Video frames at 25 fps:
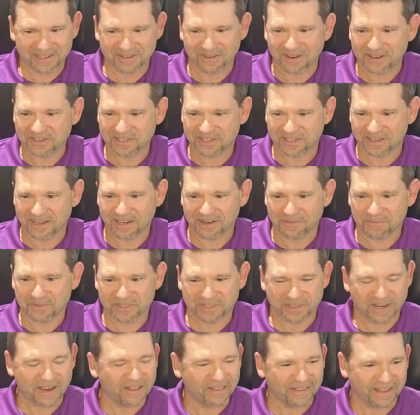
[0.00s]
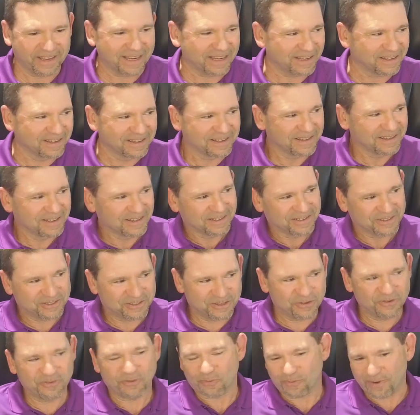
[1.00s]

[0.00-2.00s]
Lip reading: So I ended up selling to the